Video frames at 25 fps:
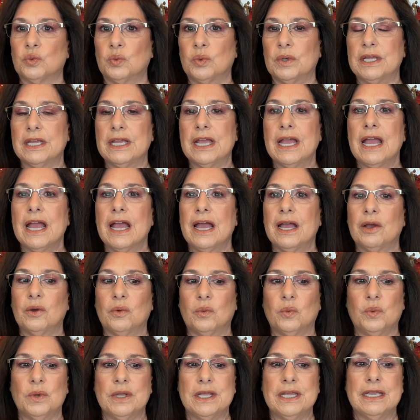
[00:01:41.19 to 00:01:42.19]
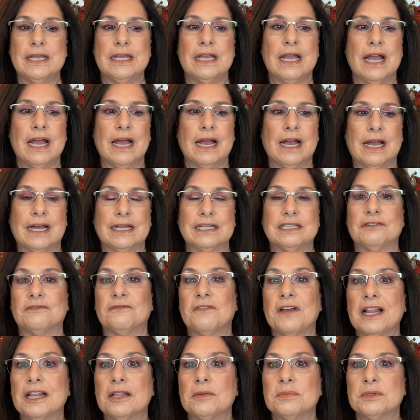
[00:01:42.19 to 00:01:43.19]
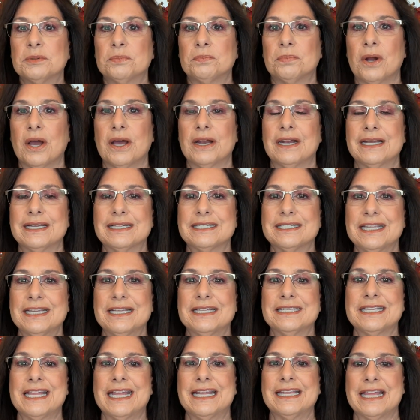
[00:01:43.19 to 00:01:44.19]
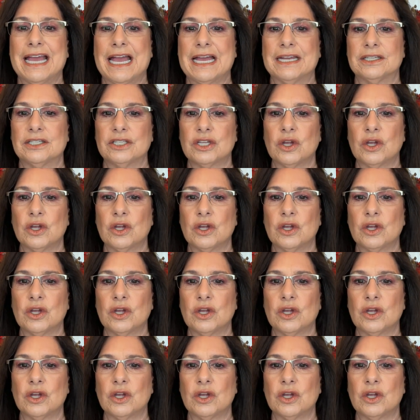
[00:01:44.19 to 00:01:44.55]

We we uh, developed products, things like that.